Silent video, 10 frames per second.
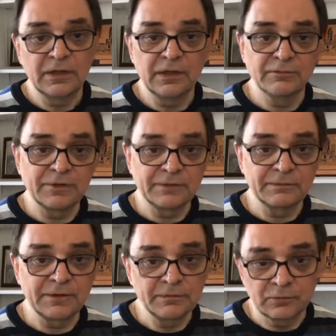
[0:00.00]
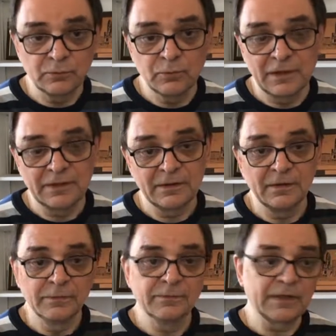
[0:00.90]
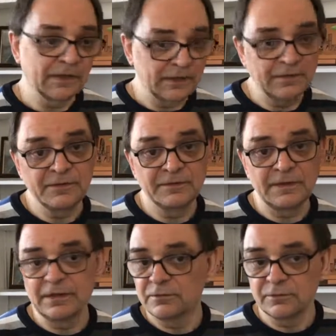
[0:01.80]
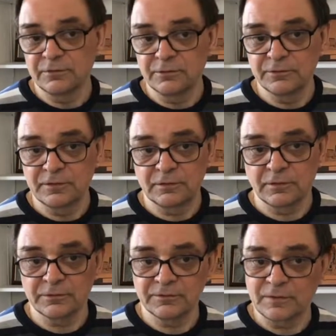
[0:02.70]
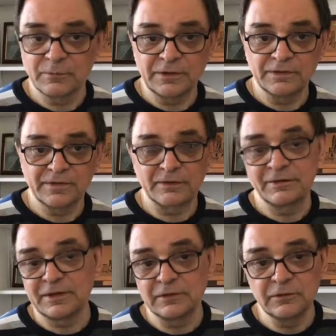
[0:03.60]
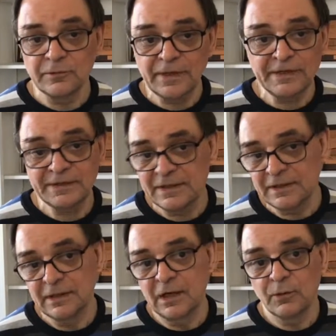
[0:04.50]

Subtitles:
If I didn't do one, then I can easily introduce it, or someone is having a new idea